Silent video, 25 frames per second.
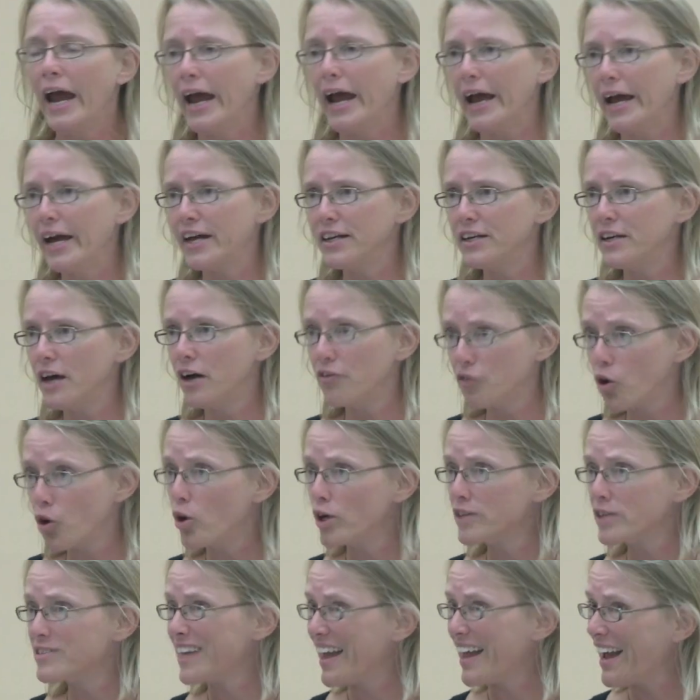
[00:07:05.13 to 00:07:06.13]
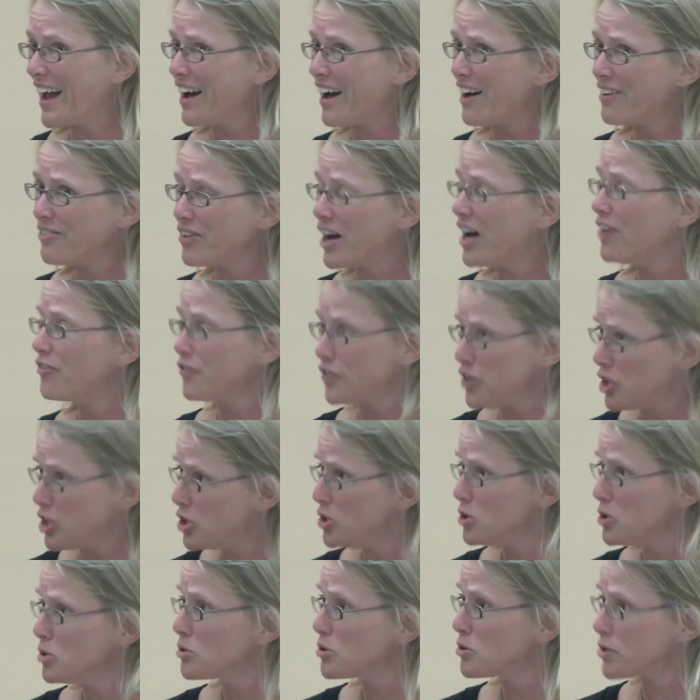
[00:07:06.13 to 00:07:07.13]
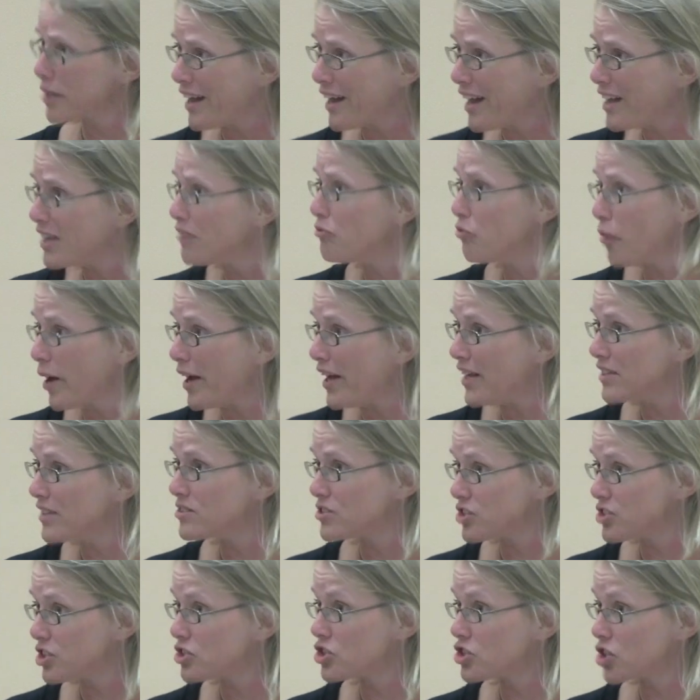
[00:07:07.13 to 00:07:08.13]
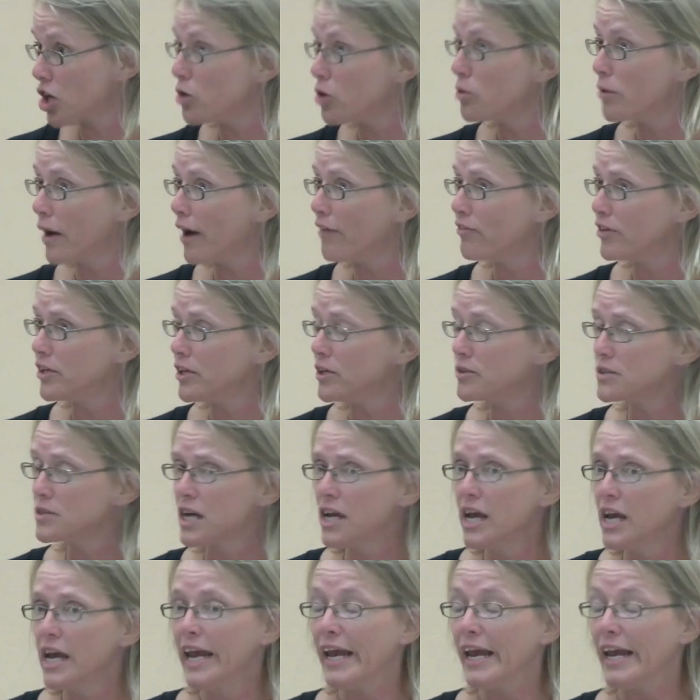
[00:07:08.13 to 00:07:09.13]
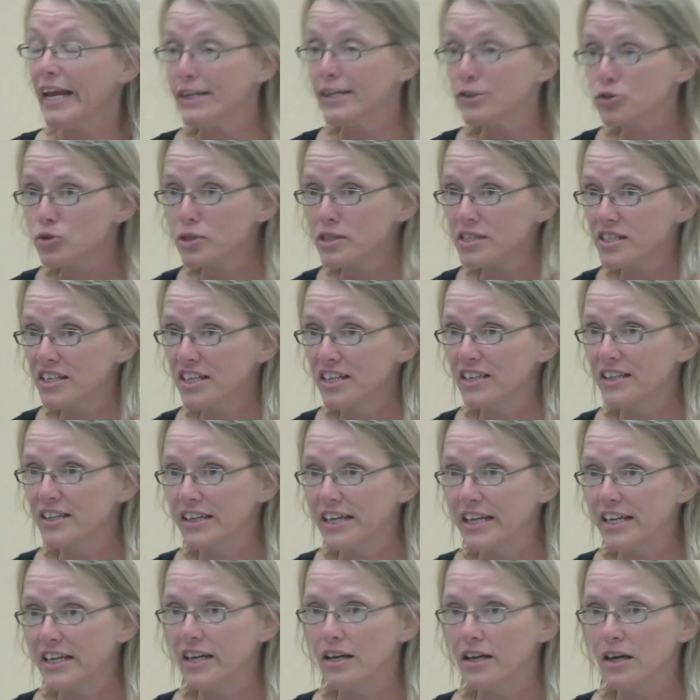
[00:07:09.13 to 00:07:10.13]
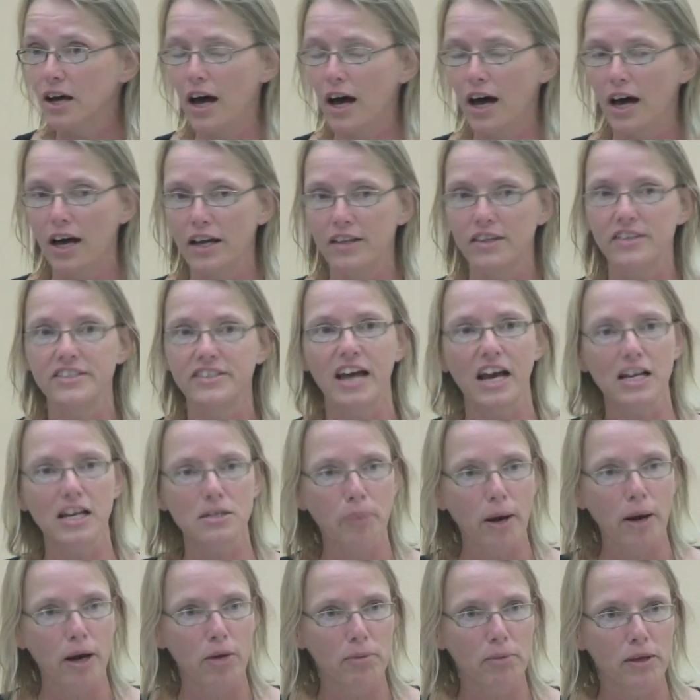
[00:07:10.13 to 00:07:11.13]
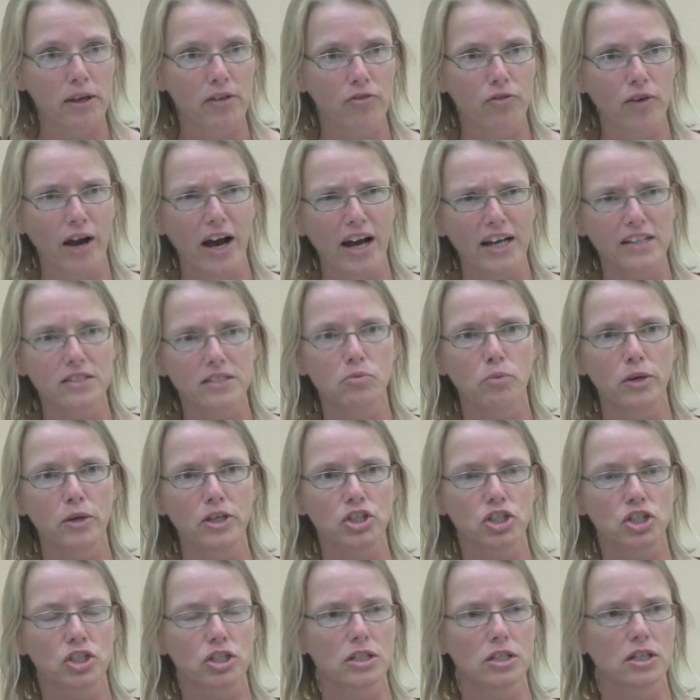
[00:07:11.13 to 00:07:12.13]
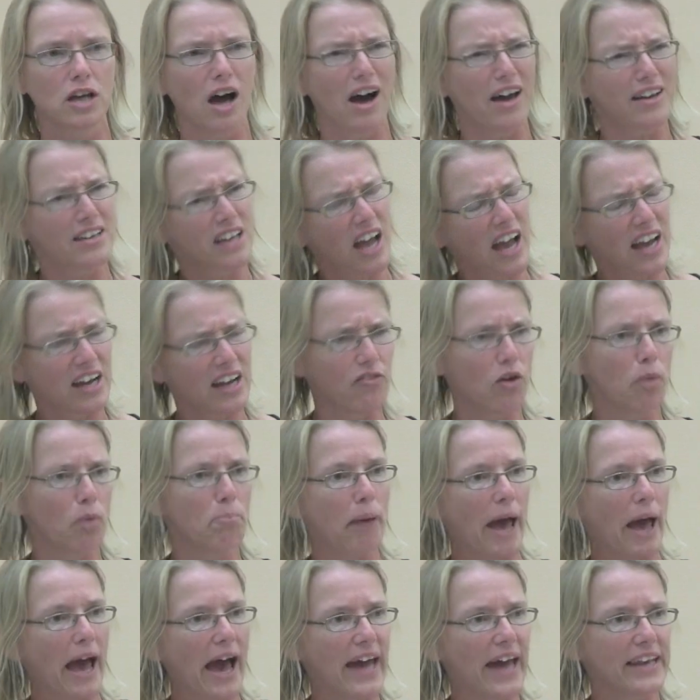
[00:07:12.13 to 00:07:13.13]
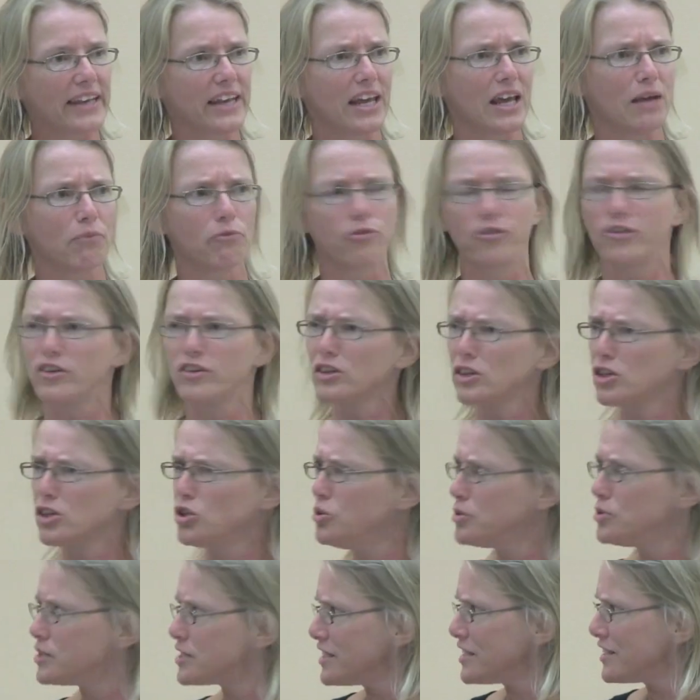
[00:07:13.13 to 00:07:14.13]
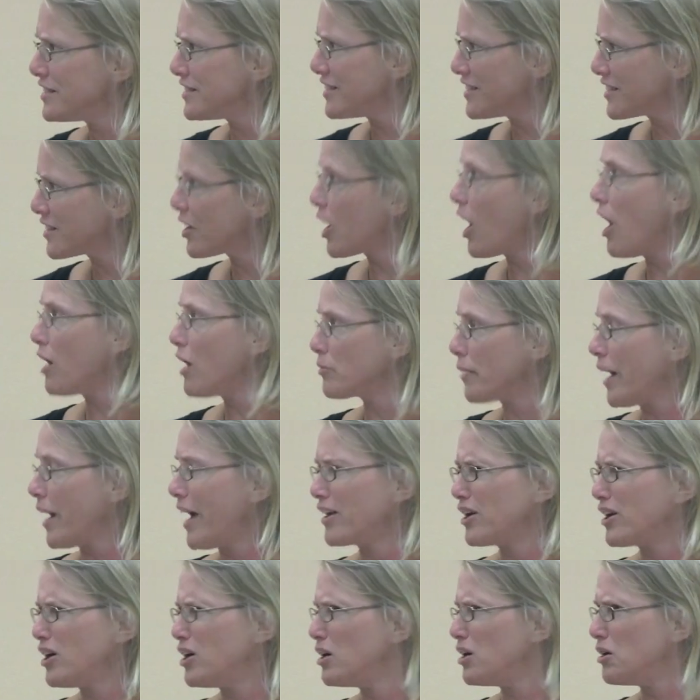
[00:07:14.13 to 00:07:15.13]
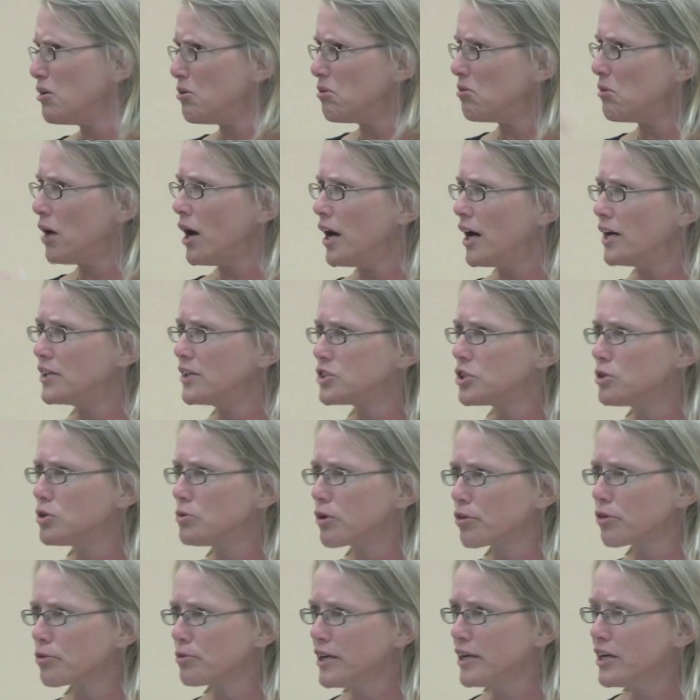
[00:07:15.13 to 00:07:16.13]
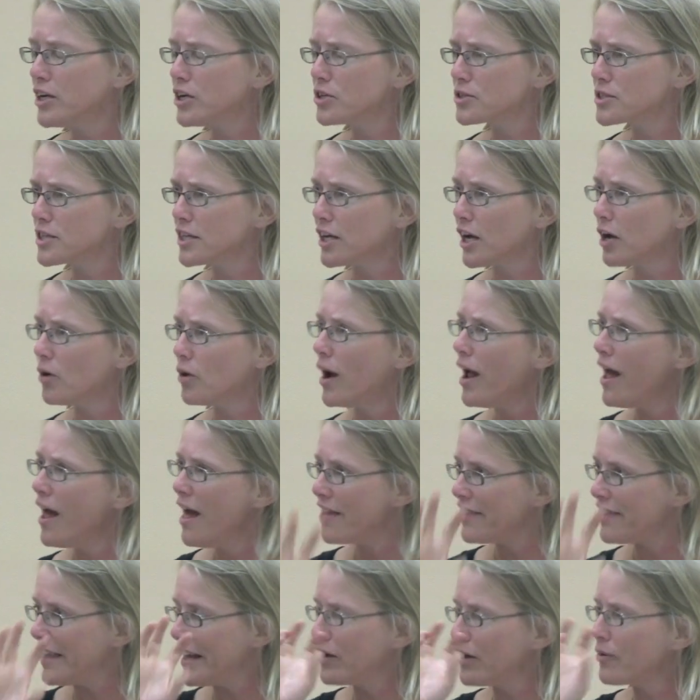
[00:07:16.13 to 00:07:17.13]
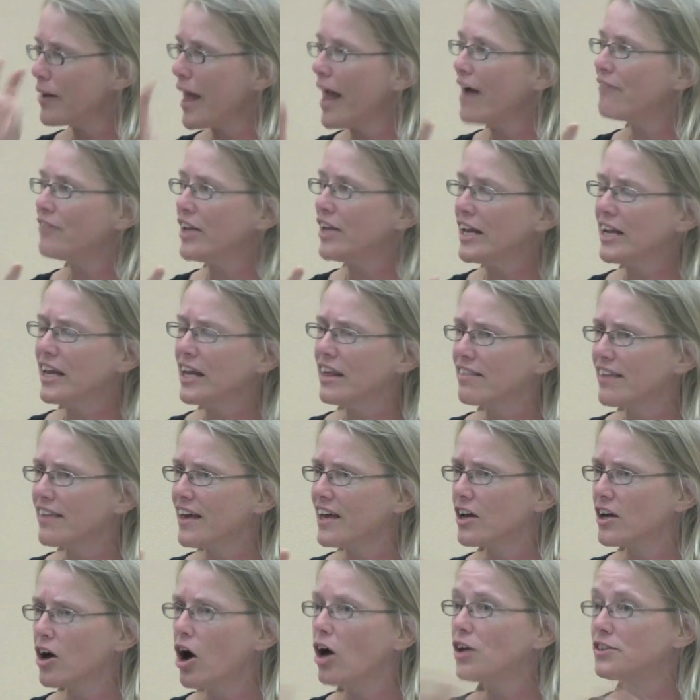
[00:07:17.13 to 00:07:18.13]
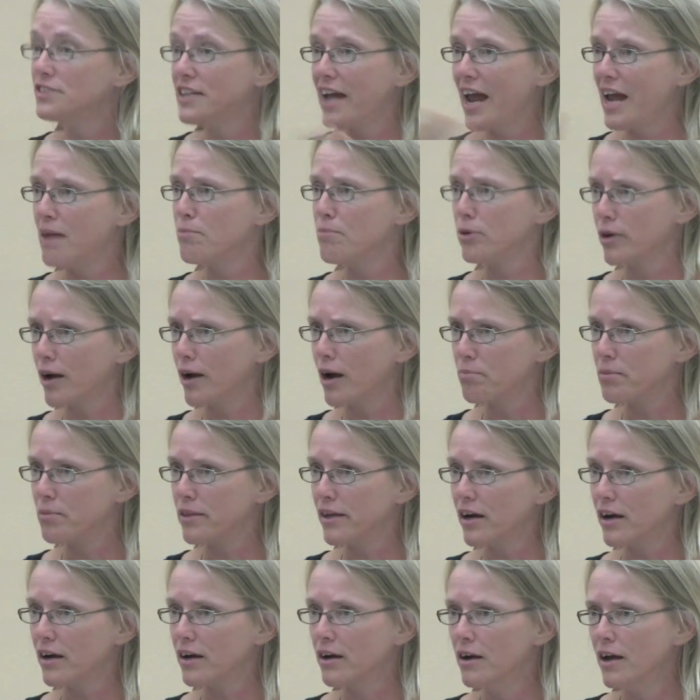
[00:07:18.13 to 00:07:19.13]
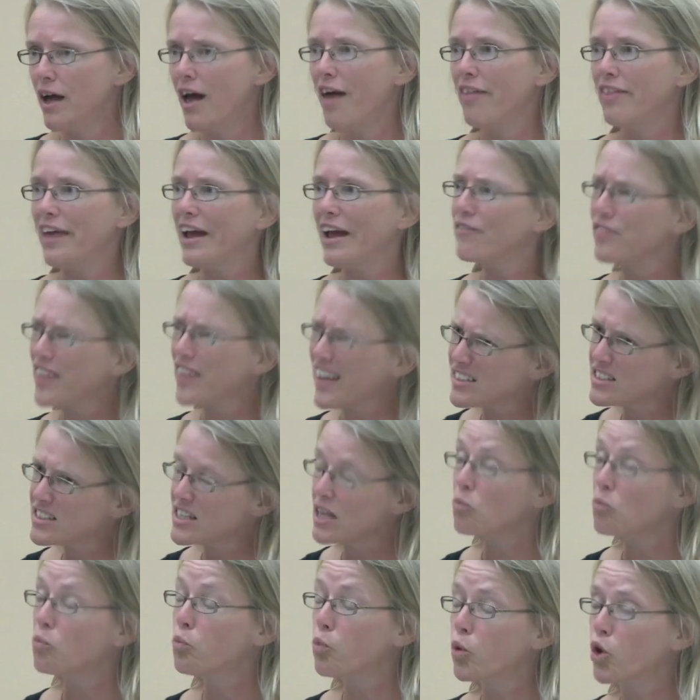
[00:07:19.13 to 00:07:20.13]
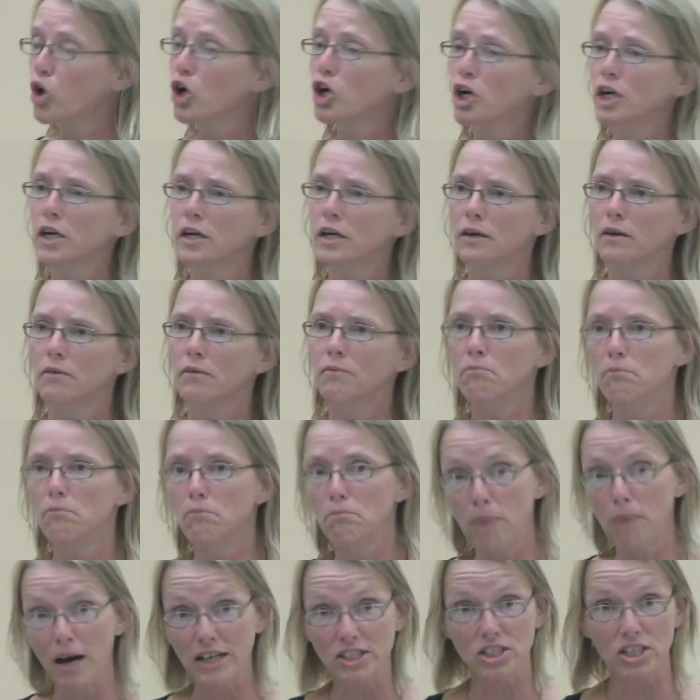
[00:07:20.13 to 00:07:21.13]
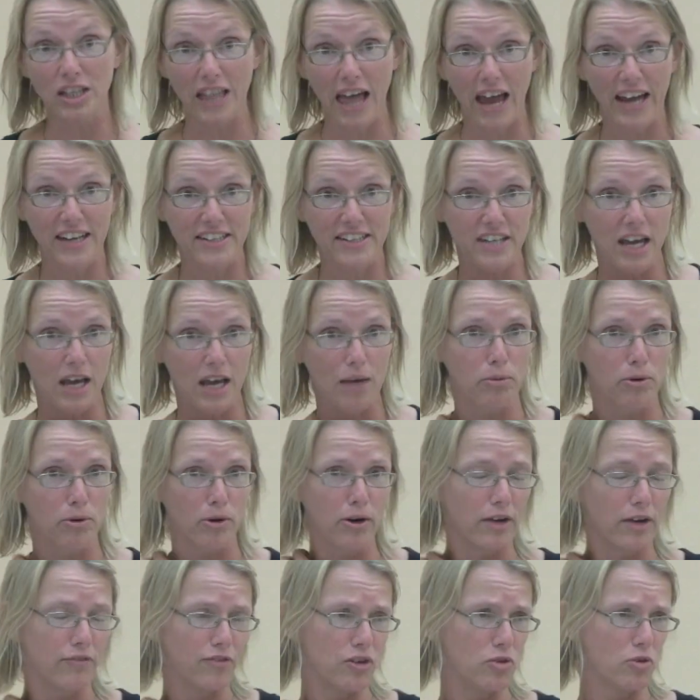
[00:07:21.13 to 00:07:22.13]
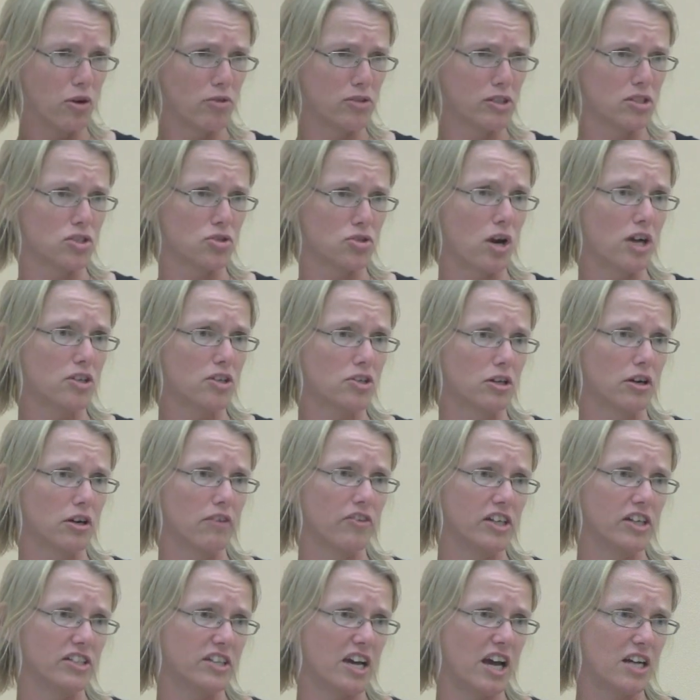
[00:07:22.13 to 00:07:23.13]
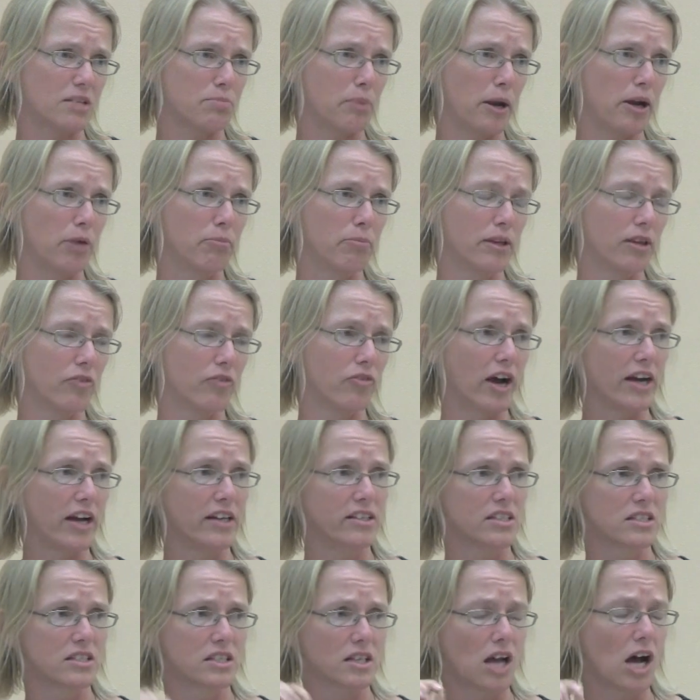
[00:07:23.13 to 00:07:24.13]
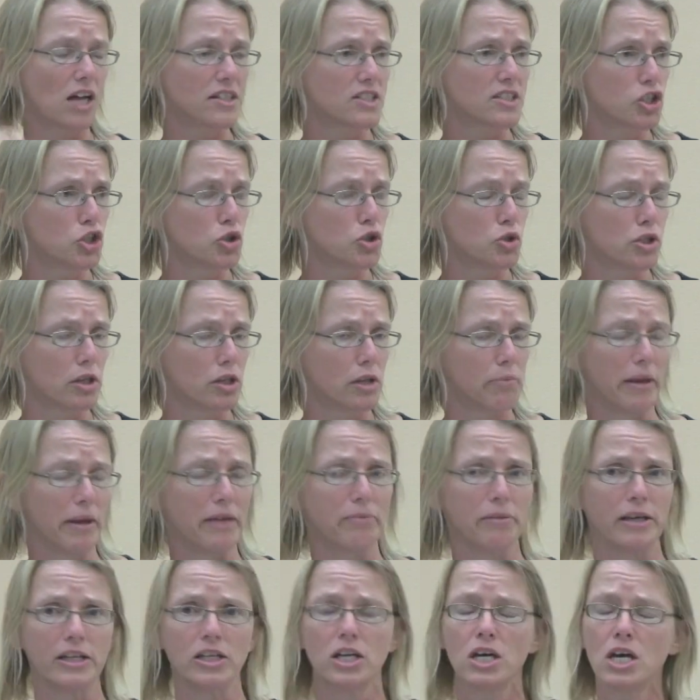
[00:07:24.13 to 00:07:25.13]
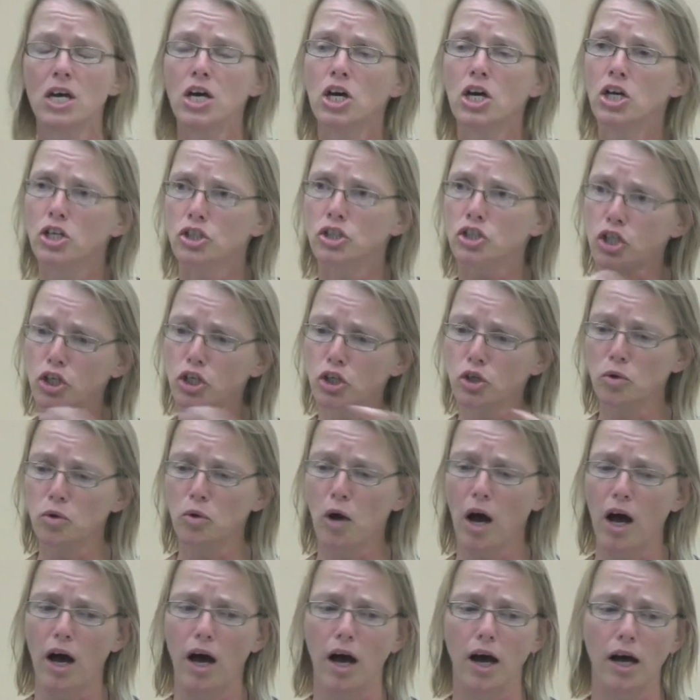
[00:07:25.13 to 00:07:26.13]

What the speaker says: And of course they have a few creative ways to choke revenues. Interestingly, the Taxpayer Bill of Rights, which got kind of a bad name for losing in Colorado 2 or 3 years ago, they don't have anything called TABOR up there. They have things that work much like TABOR. If you know the structure of a Taxpayer Bill of Rights, it's a constitutional amendment to